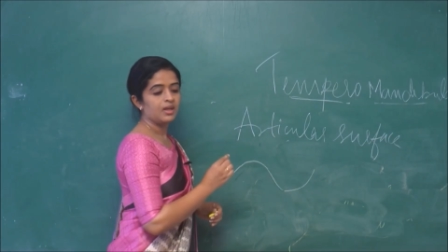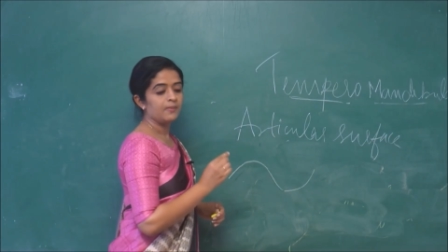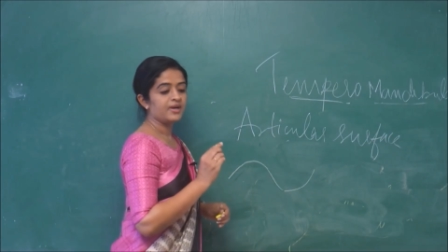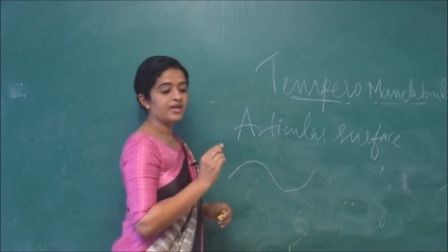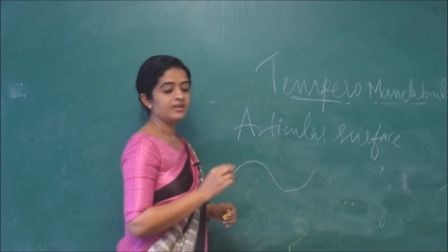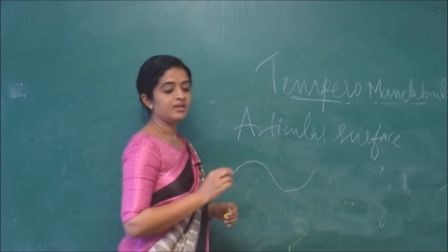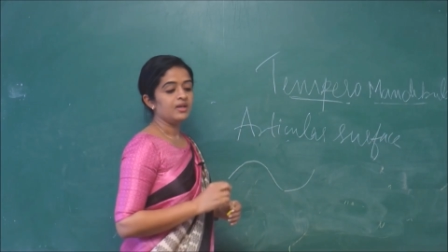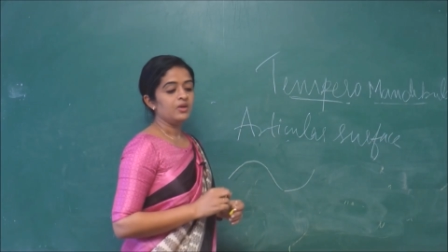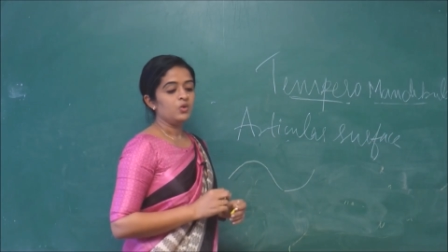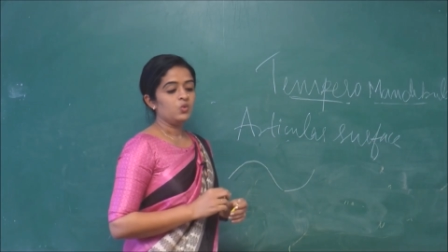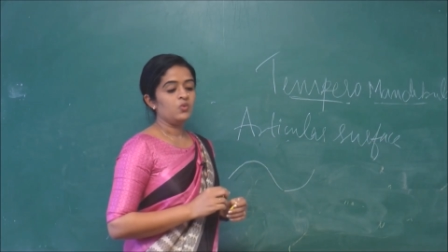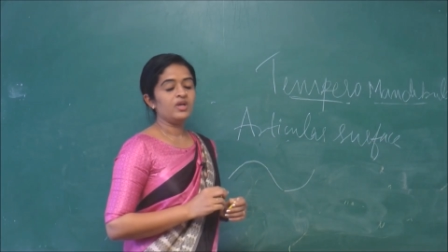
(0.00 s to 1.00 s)
But
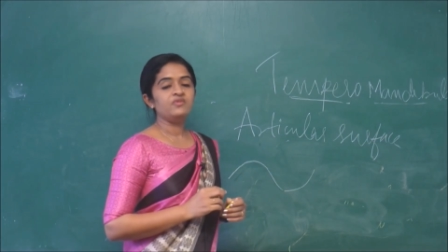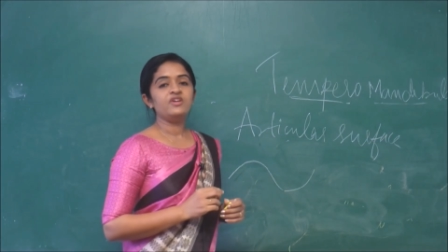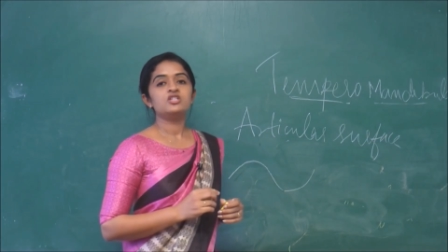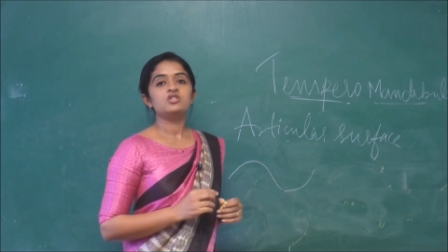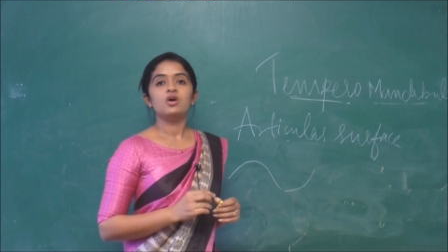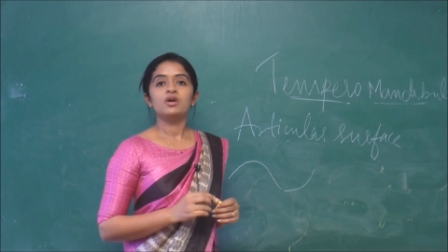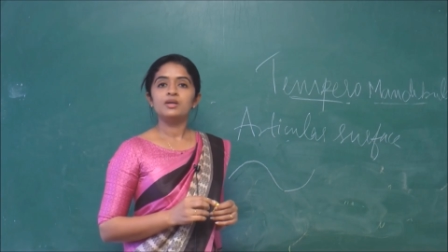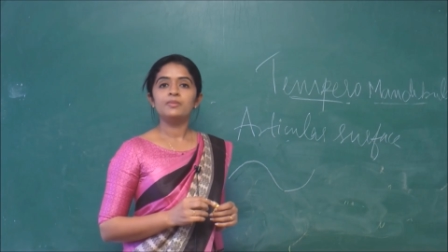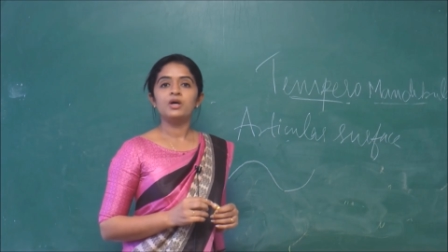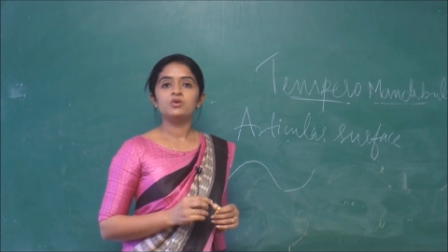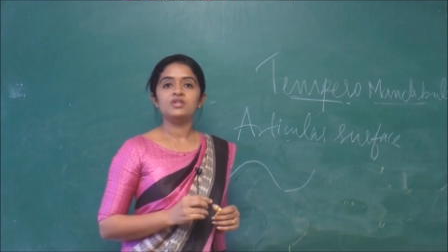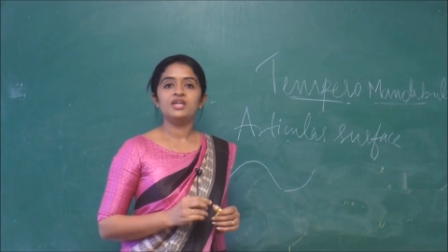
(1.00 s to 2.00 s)
when we talk
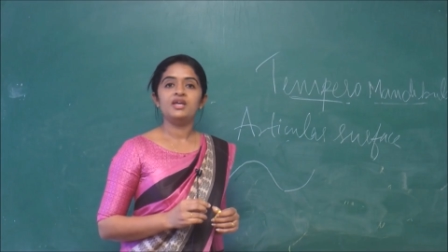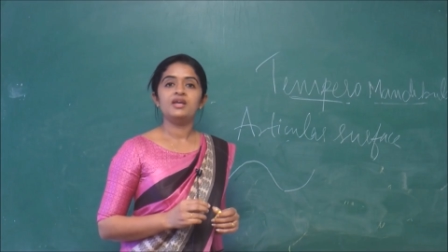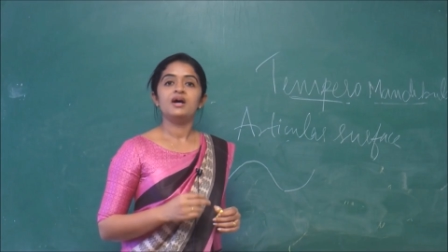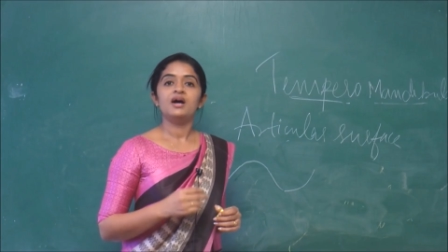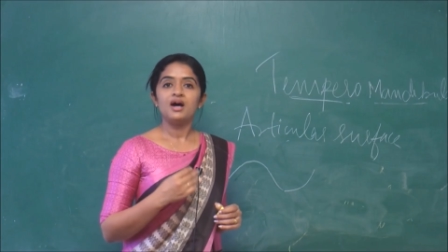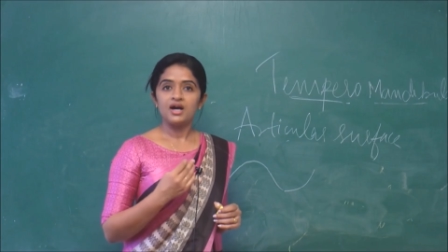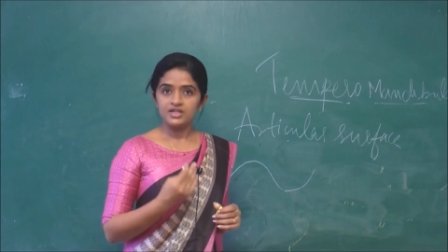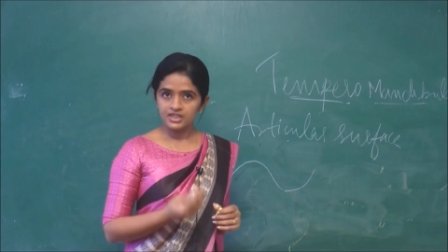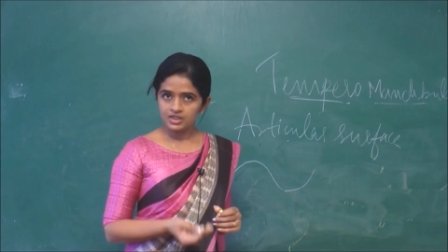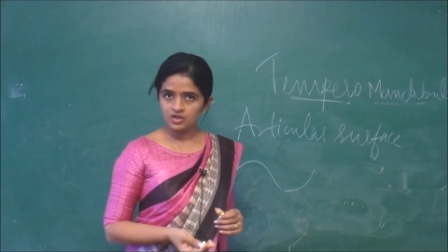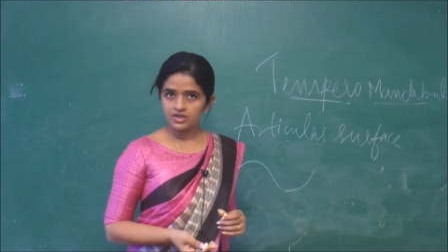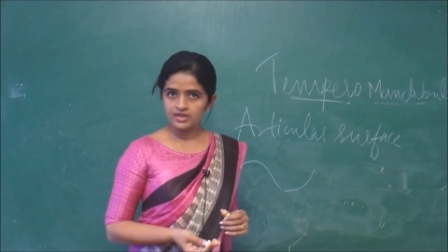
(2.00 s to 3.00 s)
about the
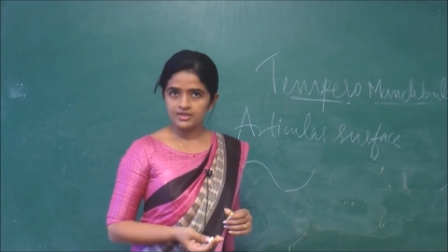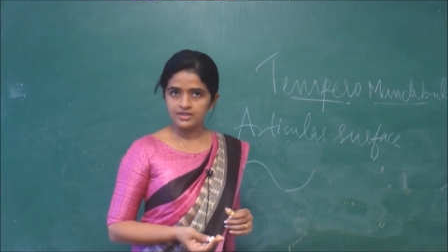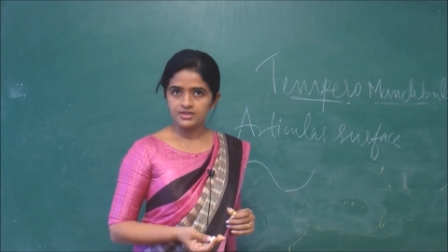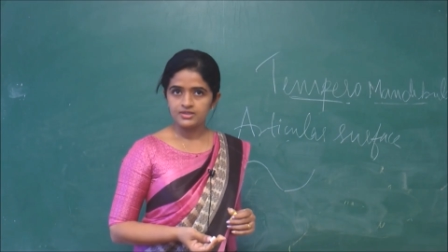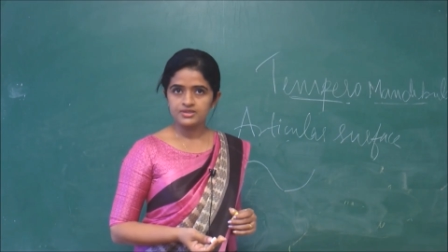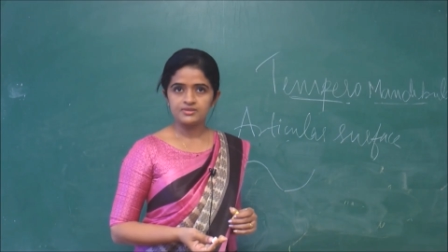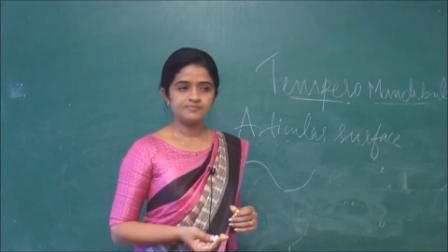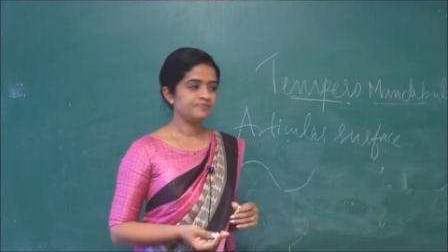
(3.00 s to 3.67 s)
articular disc,